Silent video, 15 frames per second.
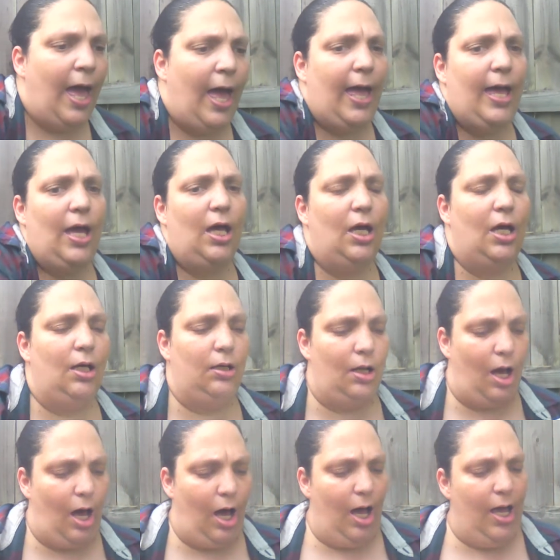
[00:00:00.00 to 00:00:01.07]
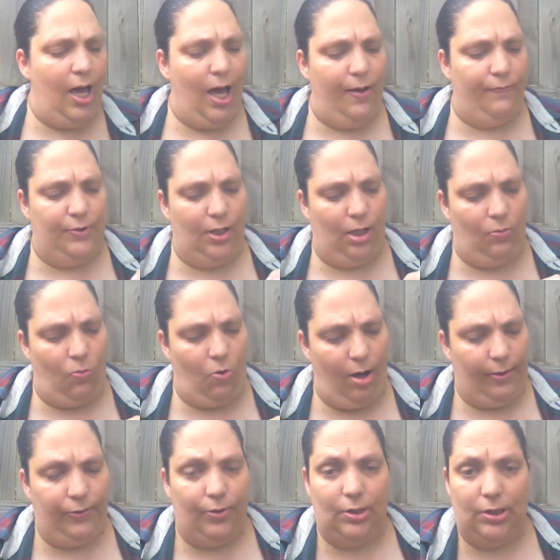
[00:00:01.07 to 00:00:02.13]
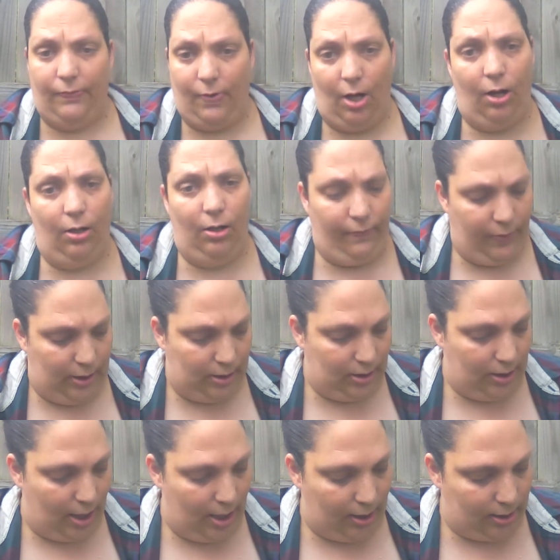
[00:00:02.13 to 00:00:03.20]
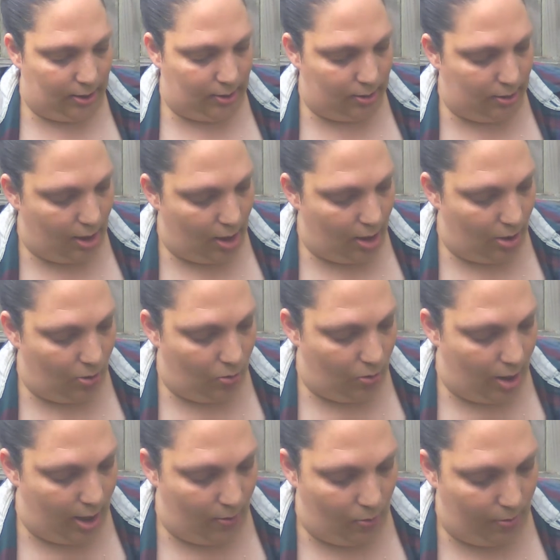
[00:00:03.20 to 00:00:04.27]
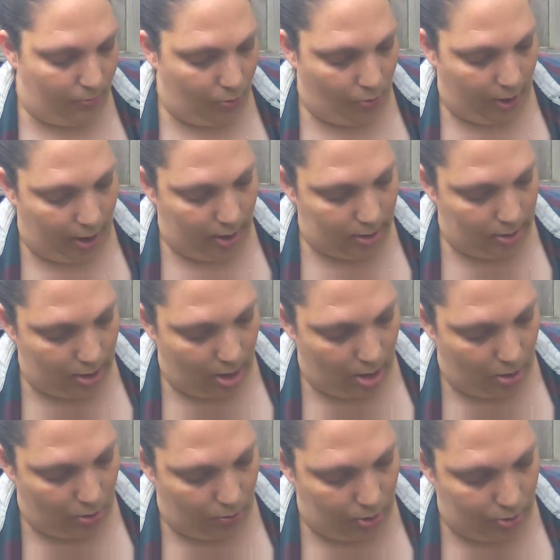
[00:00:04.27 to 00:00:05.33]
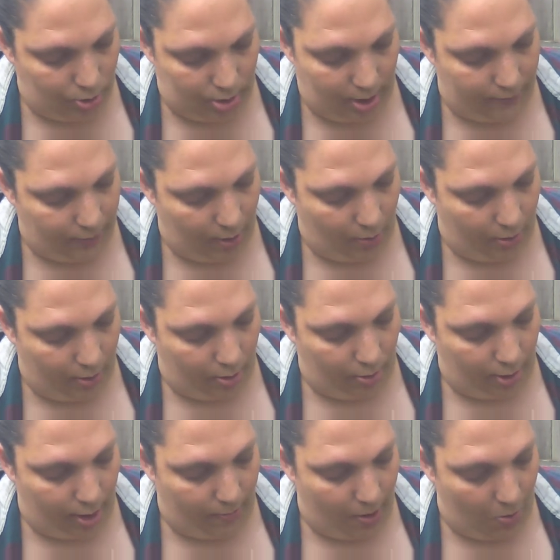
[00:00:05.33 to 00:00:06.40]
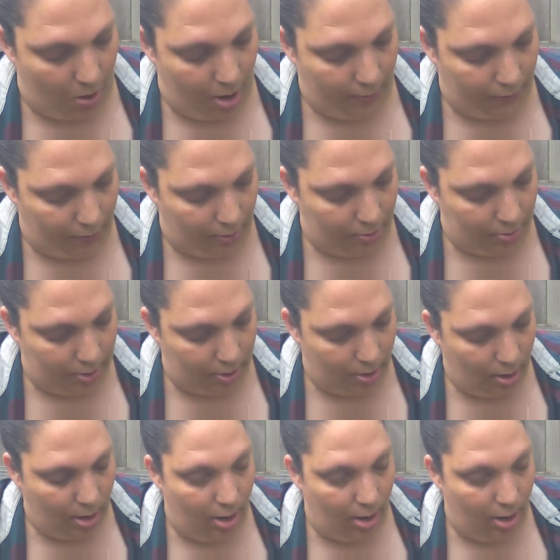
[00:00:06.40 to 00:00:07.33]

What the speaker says: And I have done walkthroughs of all of these decks. So at one point, so you just have to go in there and look at my walkthroughs.